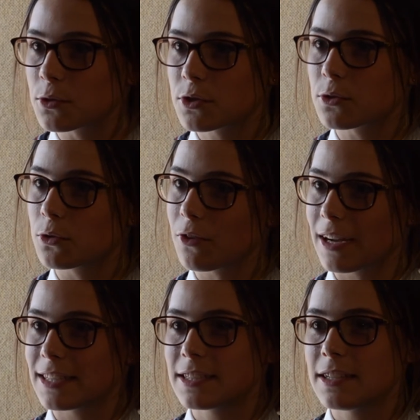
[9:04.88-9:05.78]
school,
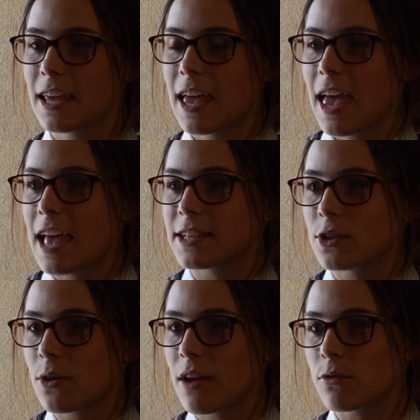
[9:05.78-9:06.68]
granted, and
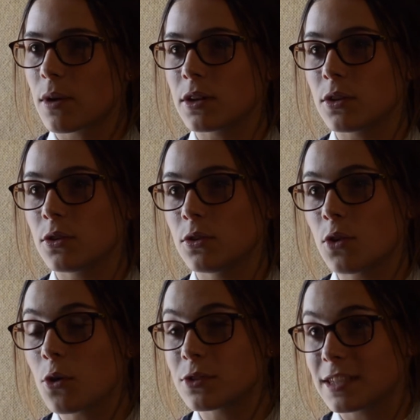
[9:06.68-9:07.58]
so everyone
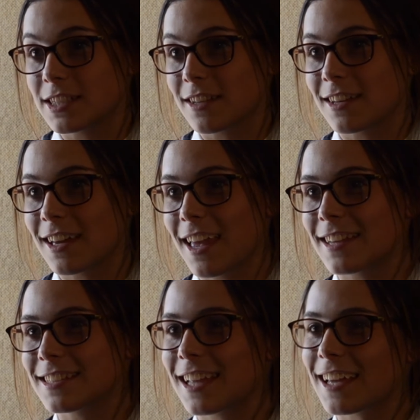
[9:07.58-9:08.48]
knows each other,
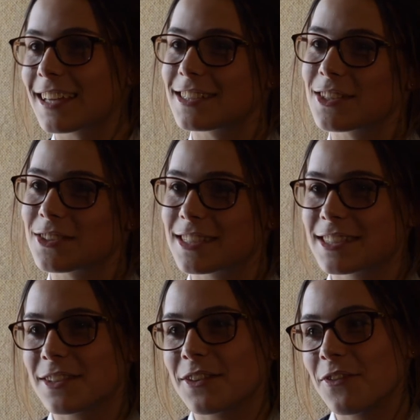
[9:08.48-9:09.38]
and like it's not
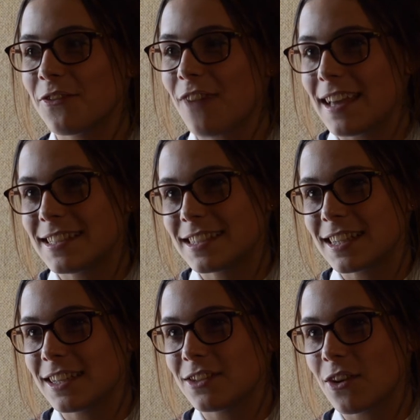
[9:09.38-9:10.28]
just a face
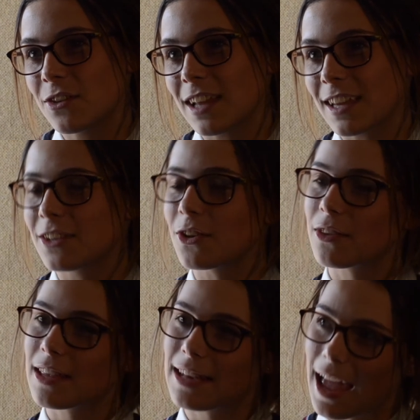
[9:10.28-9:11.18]
that you know, like you know
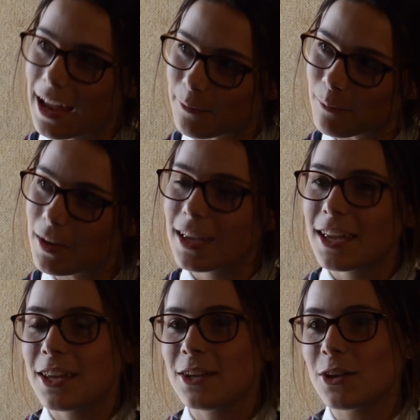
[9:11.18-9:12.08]
their name,
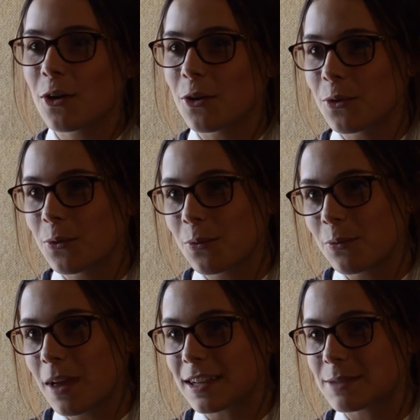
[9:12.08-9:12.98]
you know,
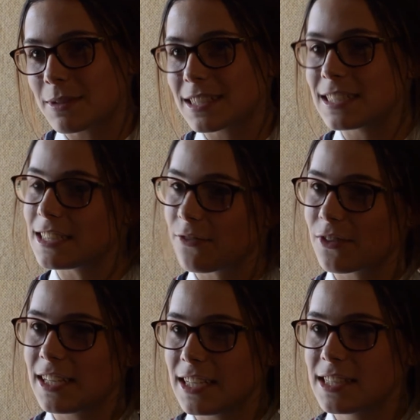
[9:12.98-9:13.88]
especially in
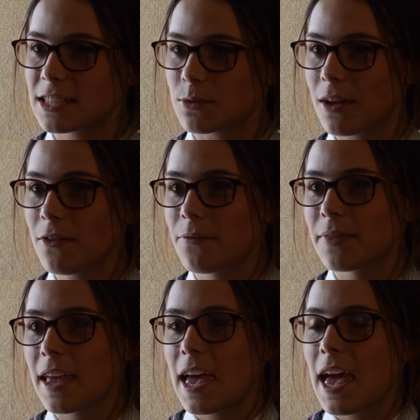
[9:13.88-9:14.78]
different years as well.
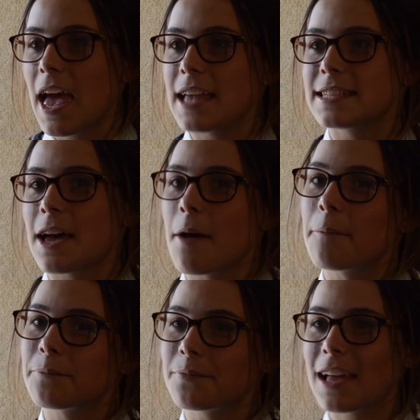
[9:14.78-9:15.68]
And
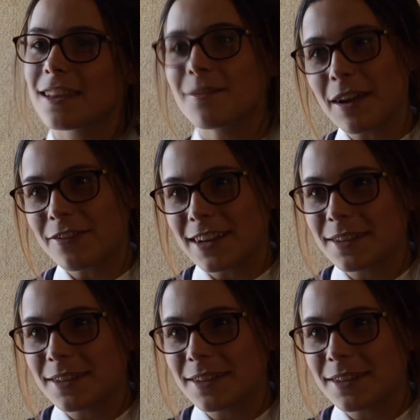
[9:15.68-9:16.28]
I love my